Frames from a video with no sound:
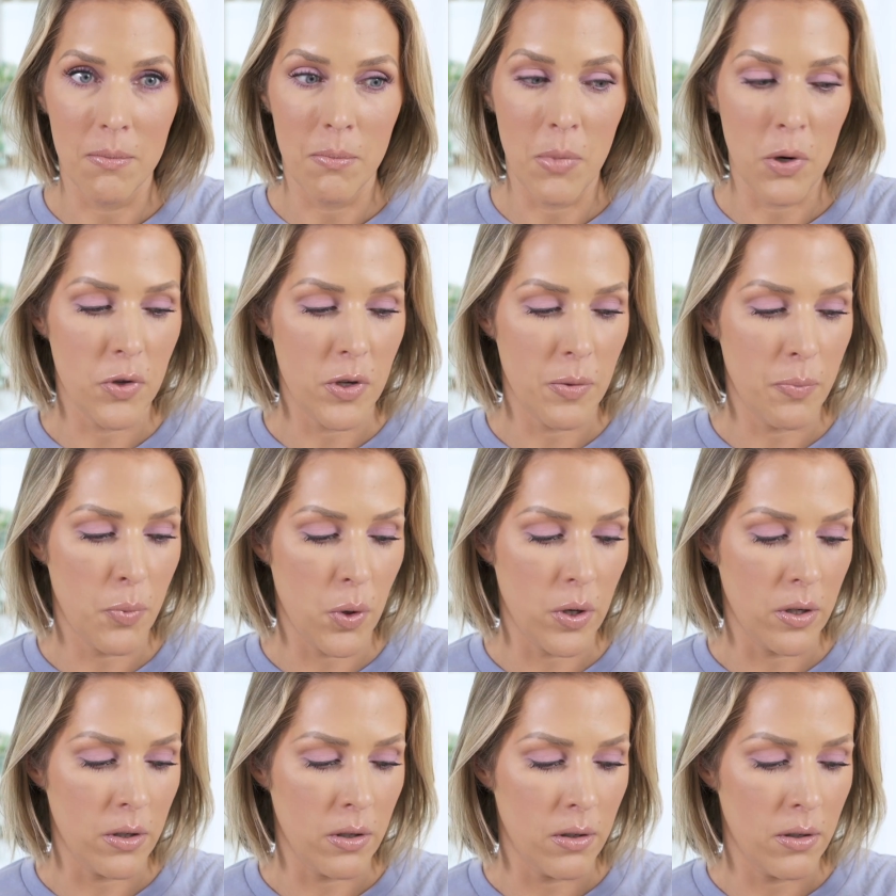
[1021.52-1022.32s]
most
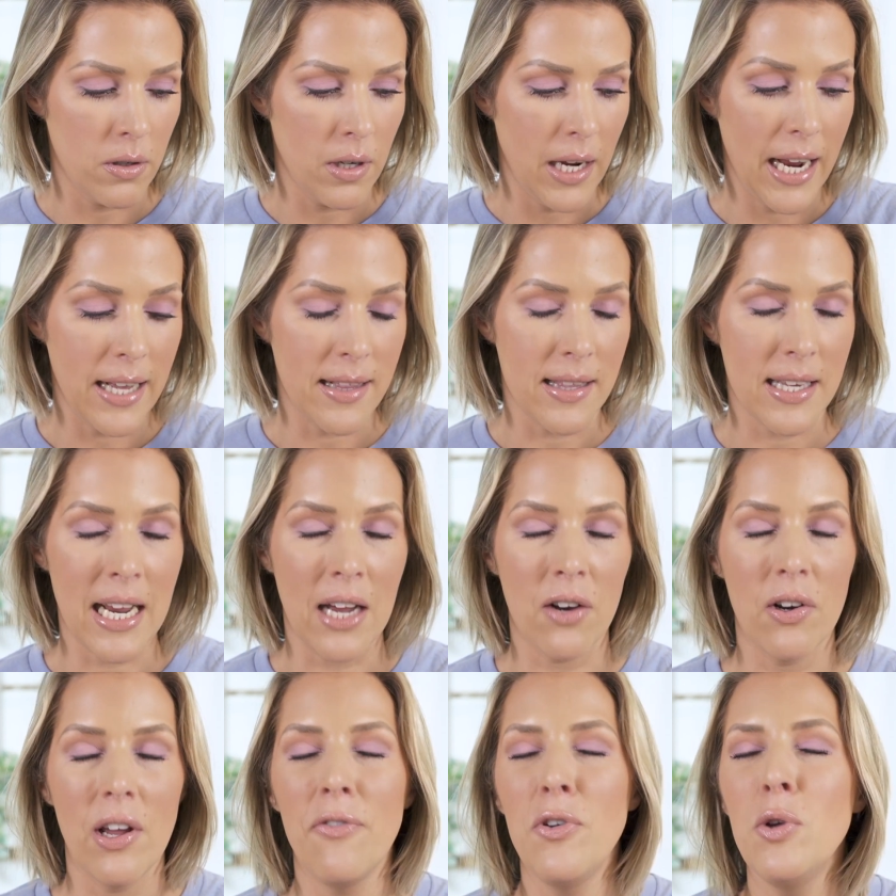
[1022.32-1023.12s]
important, hands
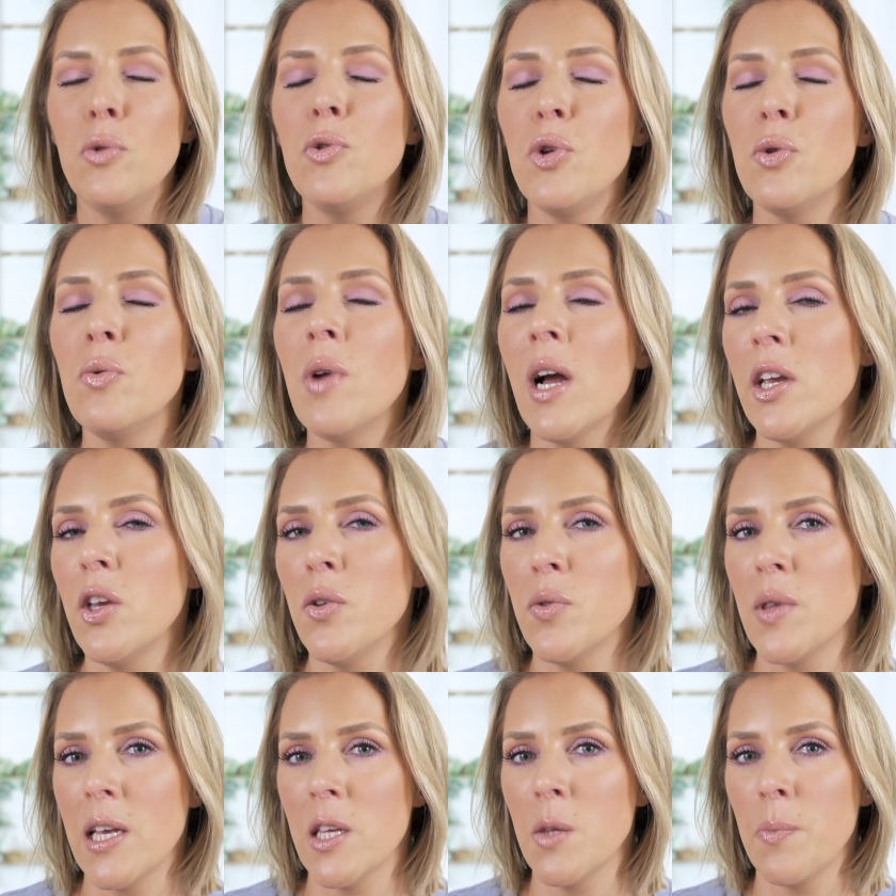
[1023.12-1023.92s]
down. If you do not
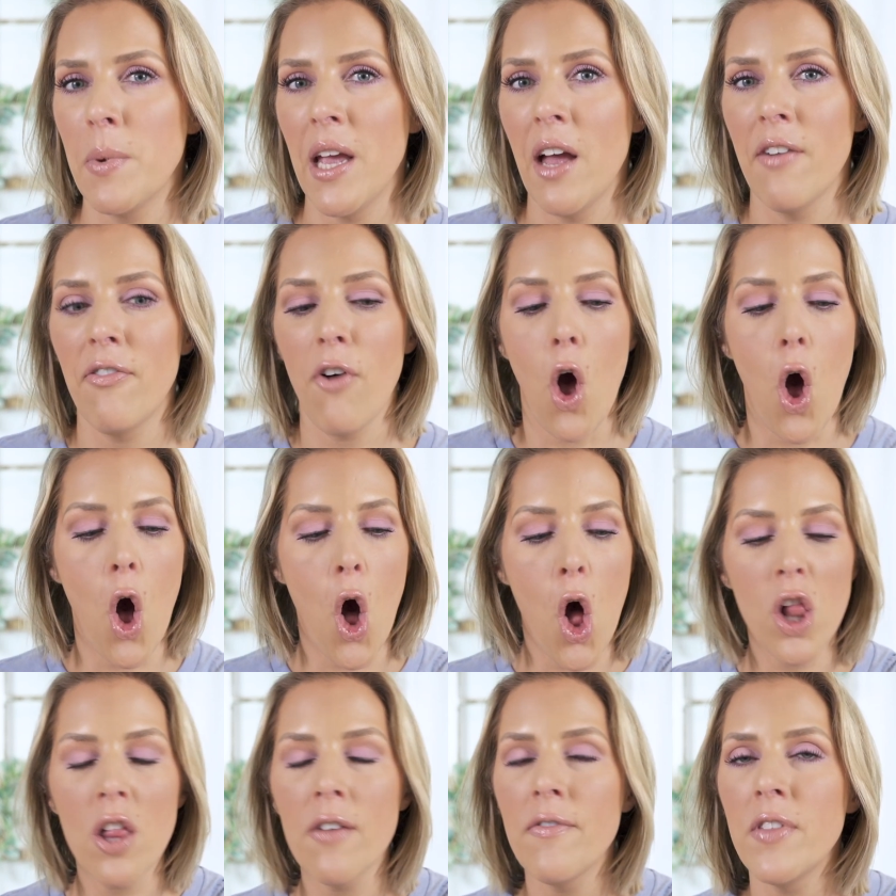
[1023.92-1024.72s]
use SPF,
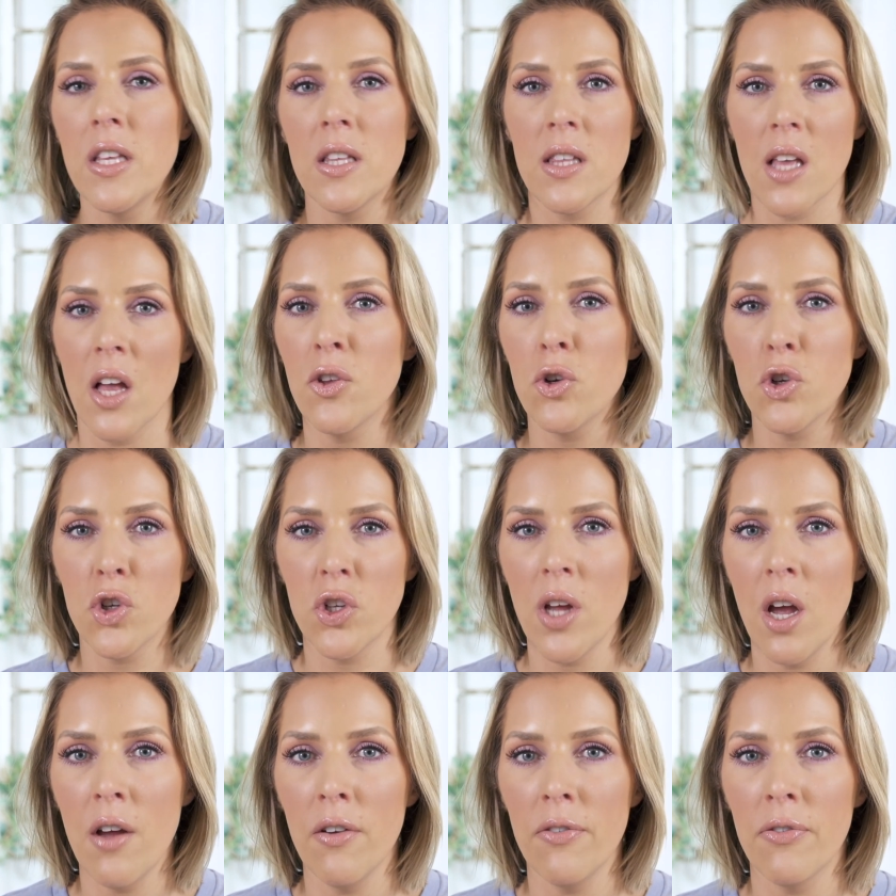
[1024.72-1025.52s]
all of this other
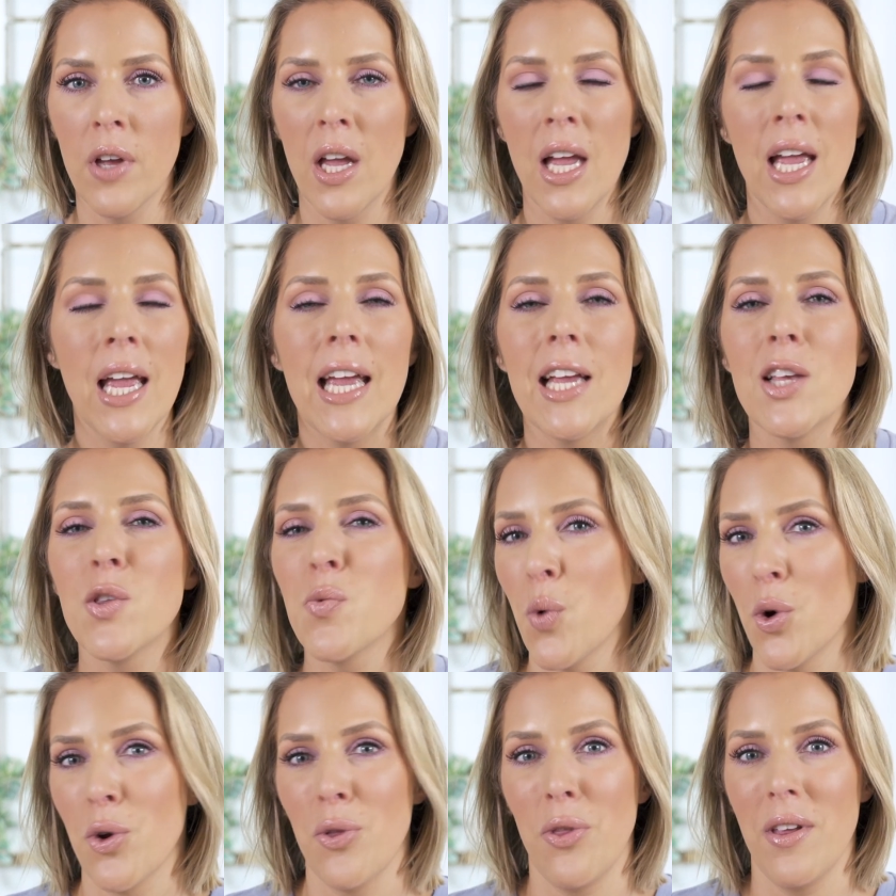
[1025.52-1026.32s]
stuff is
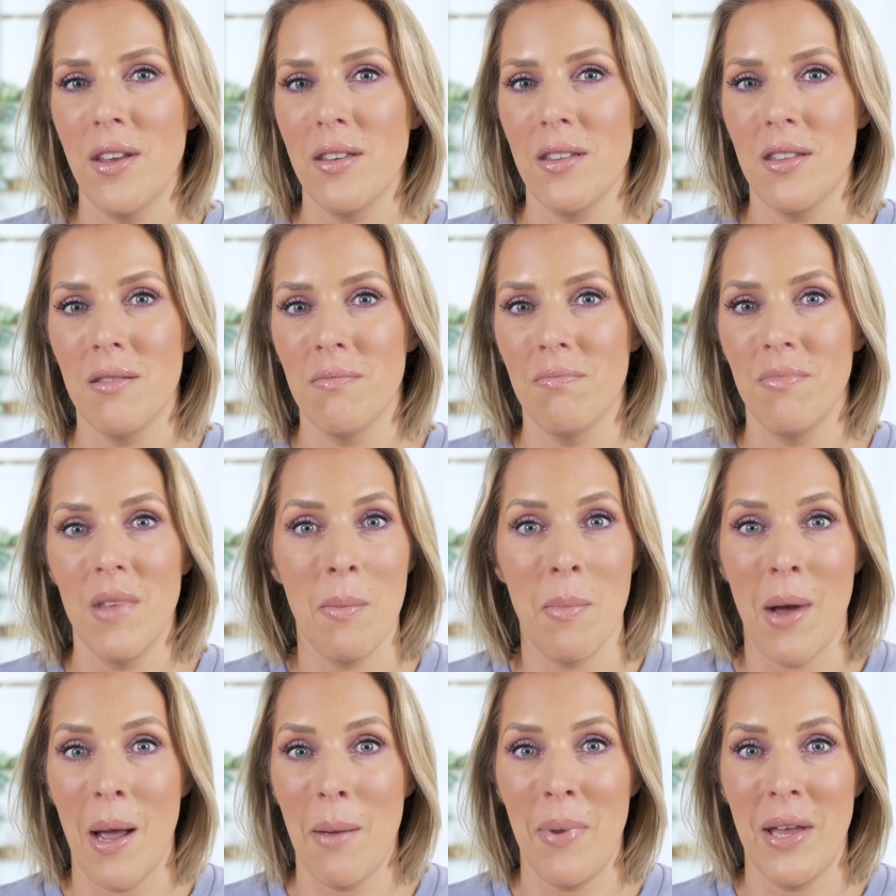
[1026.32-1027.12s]
worthless,
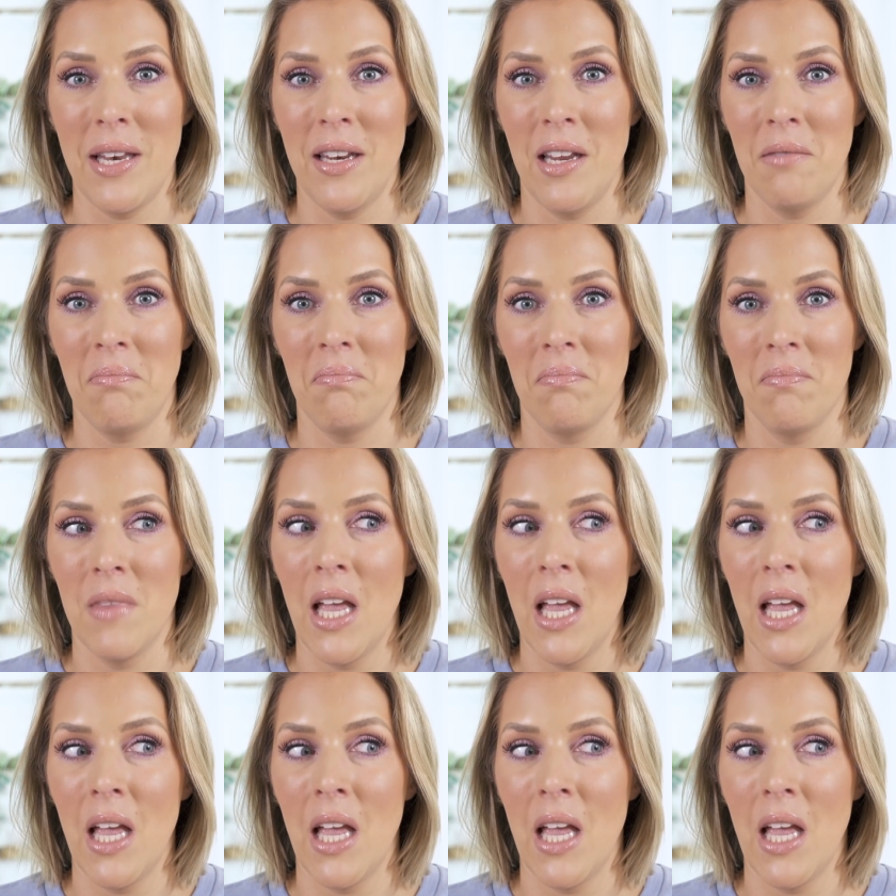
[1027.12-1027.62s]
in my opinion.